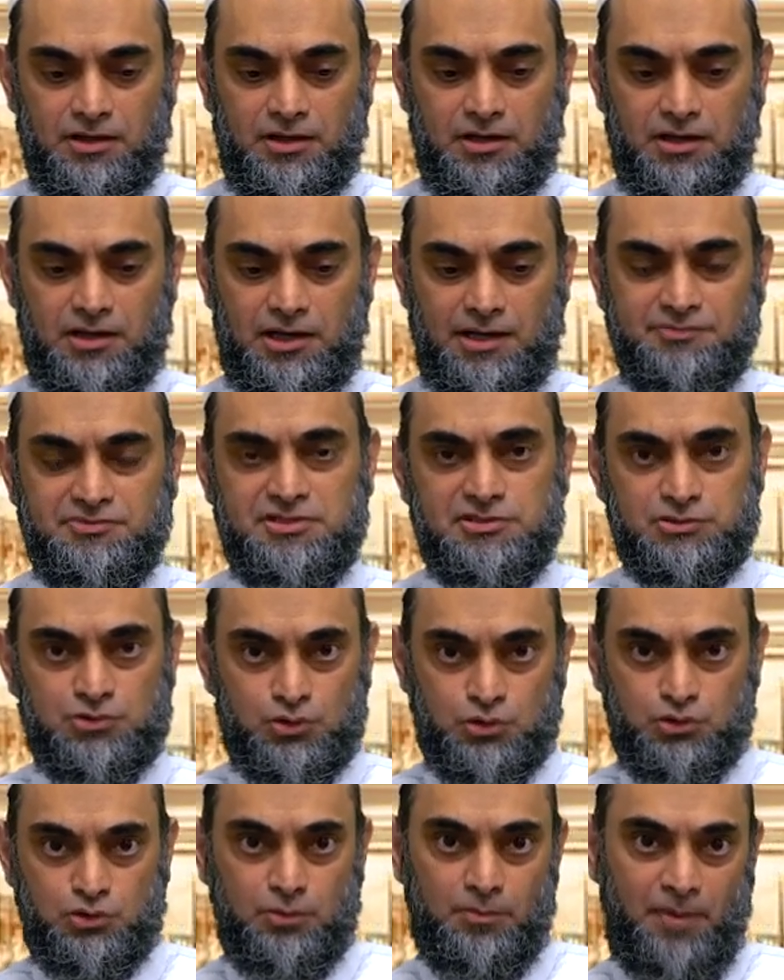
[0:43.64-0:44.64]
uh, I'm just
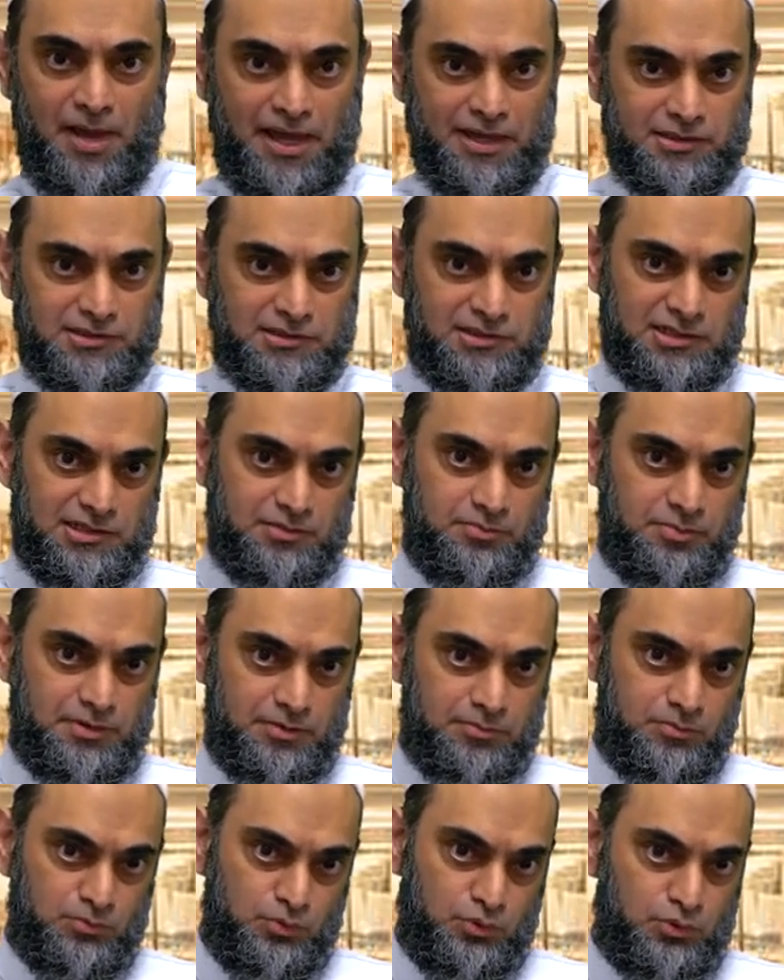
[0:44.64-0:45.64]
going to go back a little
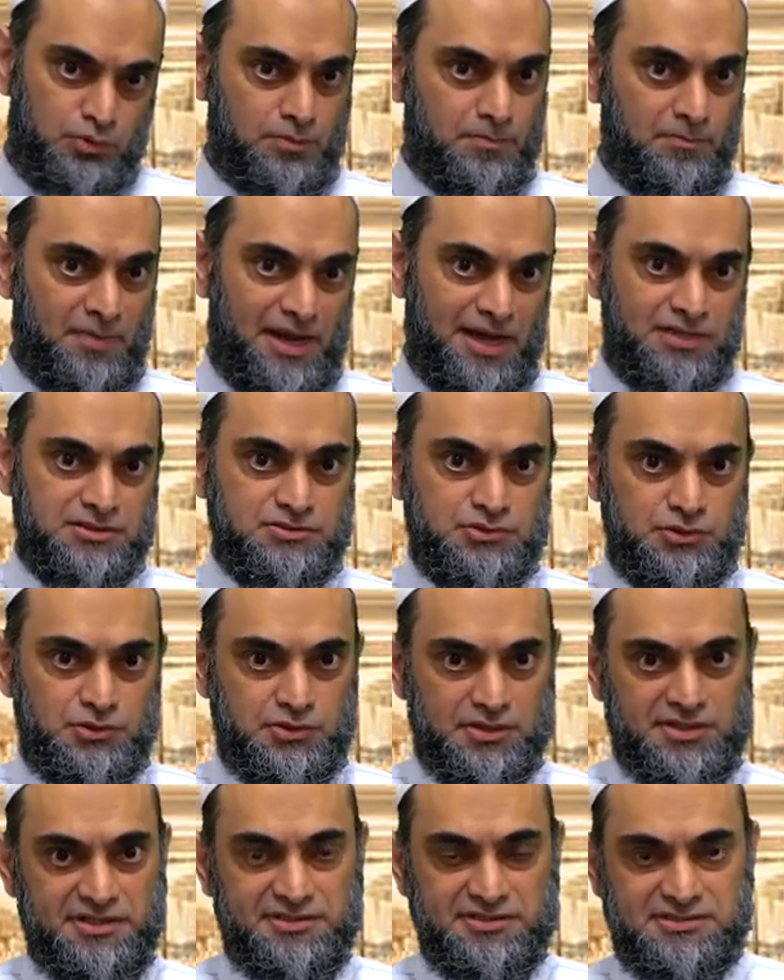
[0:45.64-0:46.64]
bit more back so
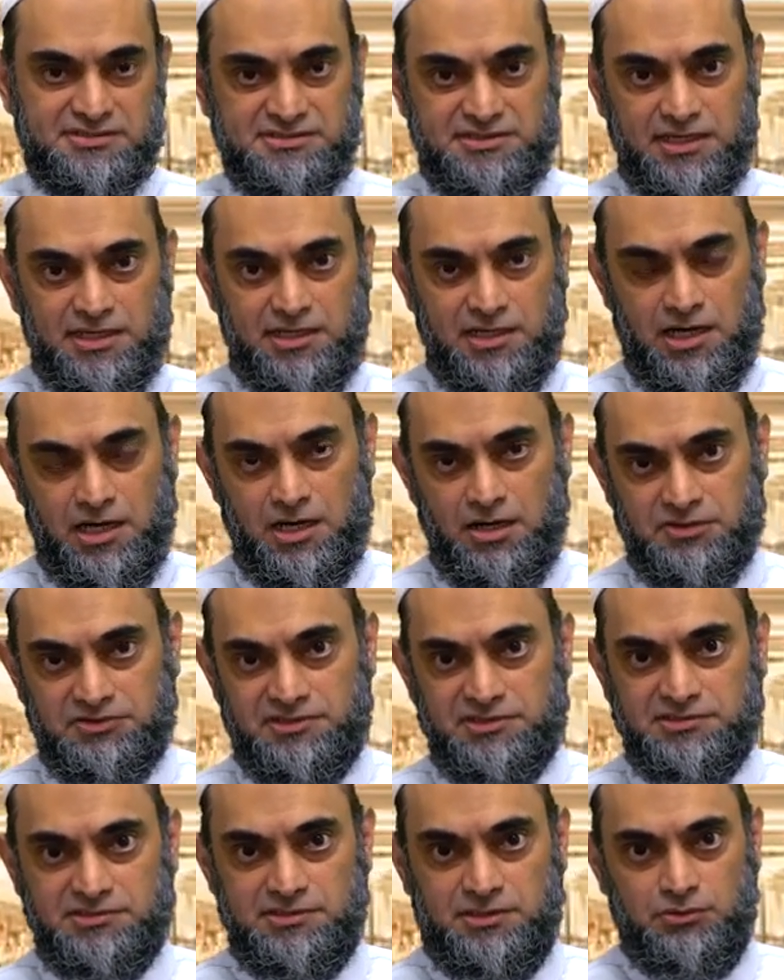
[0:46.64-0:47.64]
you can understand how
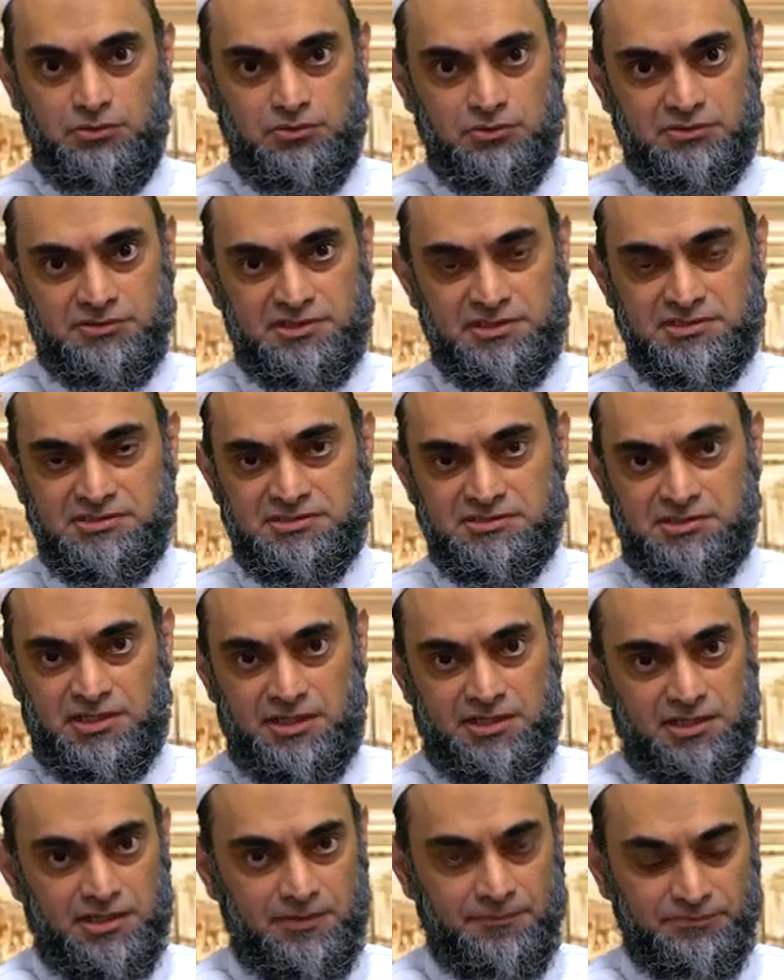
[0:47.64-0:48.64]
does the whole thing
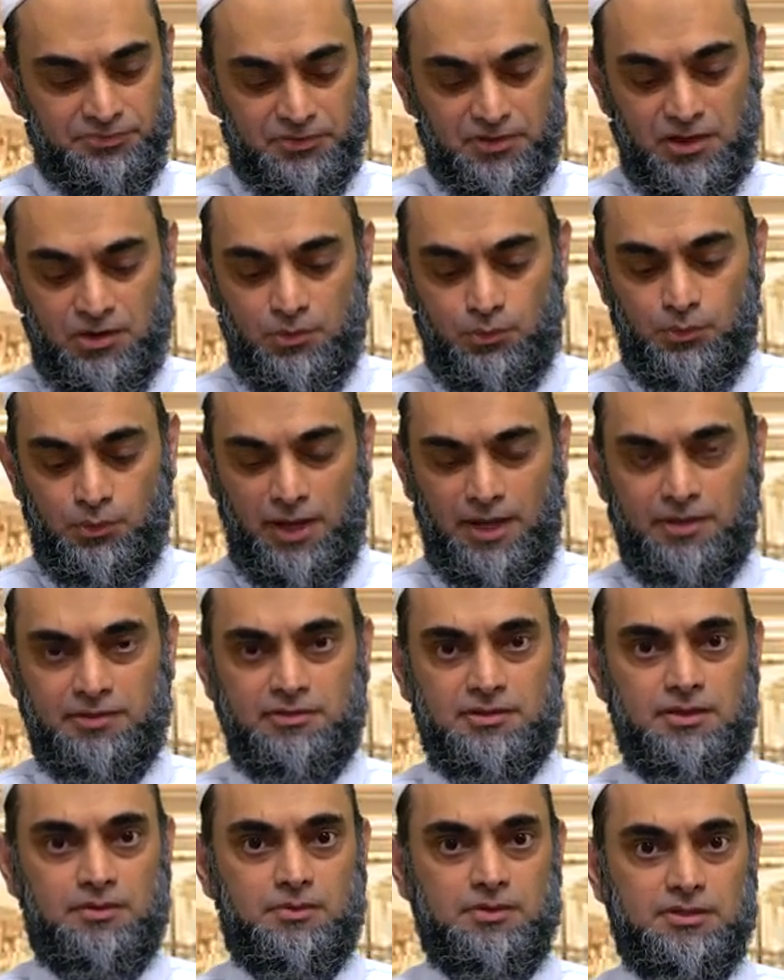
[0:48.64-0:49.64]
started.
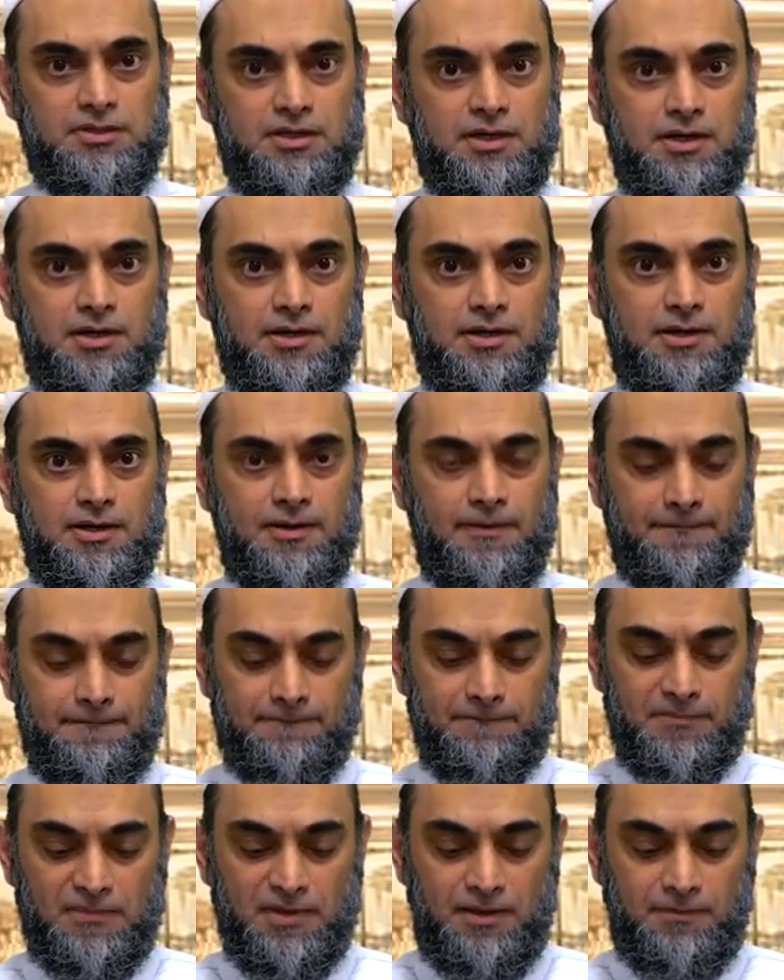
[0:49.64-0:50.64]
When there was
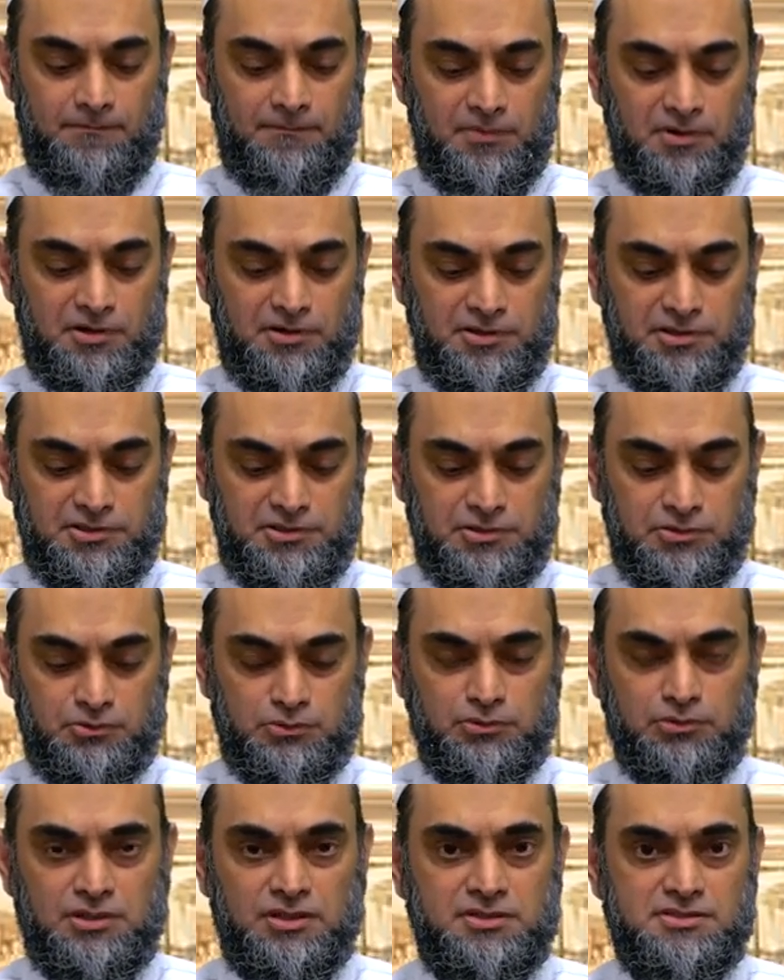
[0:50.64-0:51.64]
um, British
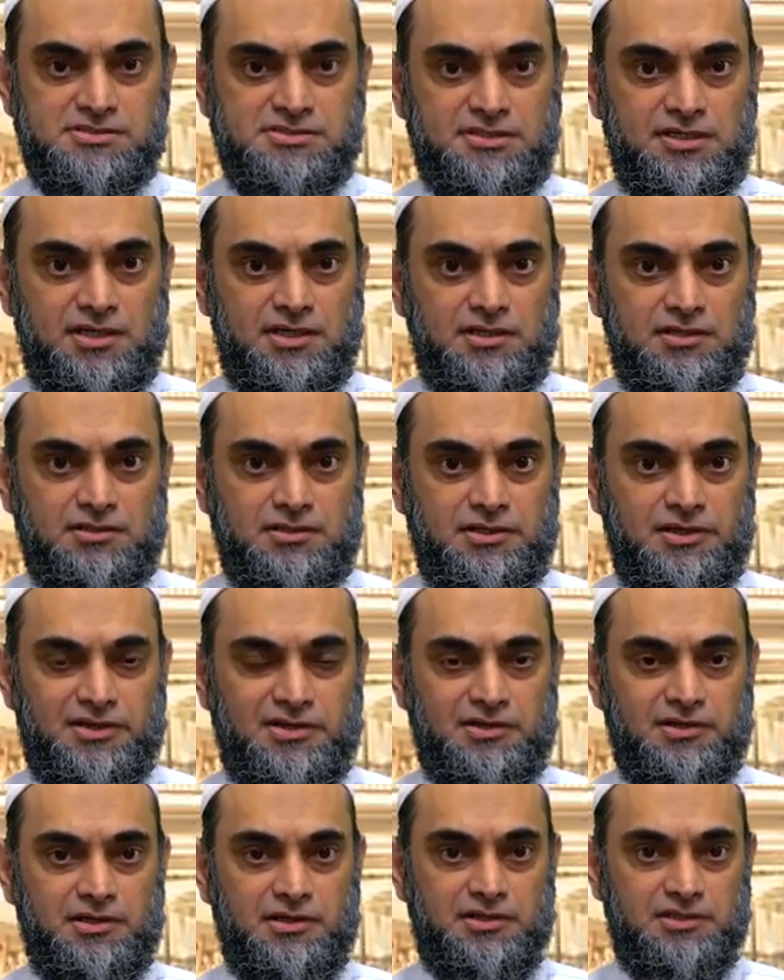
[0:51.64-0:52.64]
rulers in,
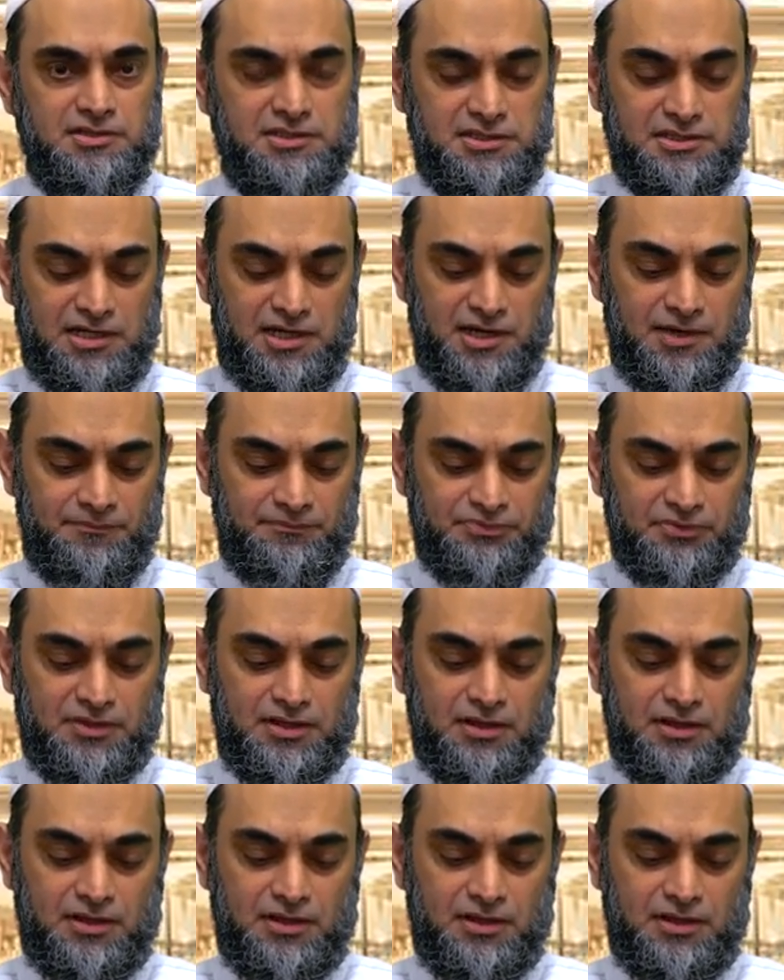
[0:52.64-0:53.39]
in India,